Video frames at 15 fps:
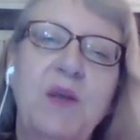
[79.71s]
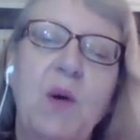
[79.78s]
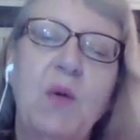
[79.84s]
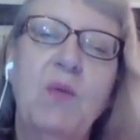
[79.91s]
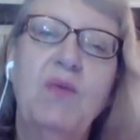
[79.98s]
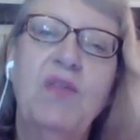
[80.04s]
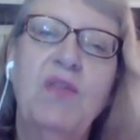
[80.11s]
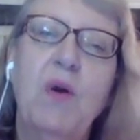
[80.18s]

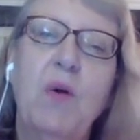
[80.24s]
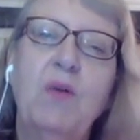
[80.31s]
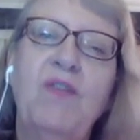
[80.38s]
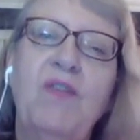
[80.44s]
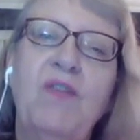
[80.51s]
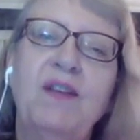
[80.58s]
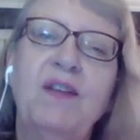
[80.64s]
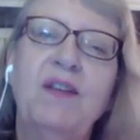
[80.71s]
go the
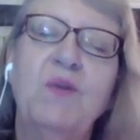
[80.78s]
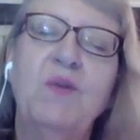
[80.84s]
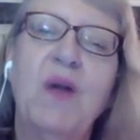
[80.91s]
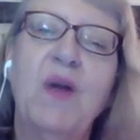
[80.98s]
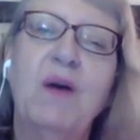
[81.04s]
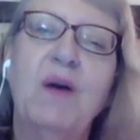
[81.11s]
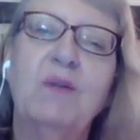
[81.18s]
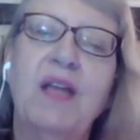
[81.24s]
old-fashioned
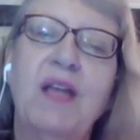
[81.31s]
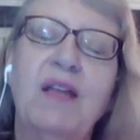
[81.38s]
route